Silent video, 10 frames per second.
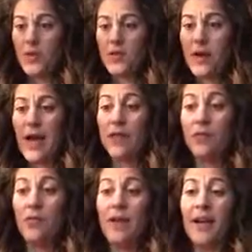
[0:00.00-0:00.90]
So I
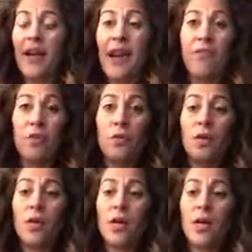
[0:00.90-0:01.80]
don't quite have a
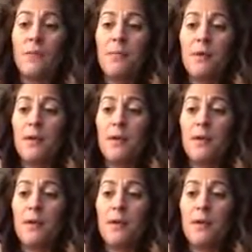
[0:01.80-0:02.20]
1/4 cup.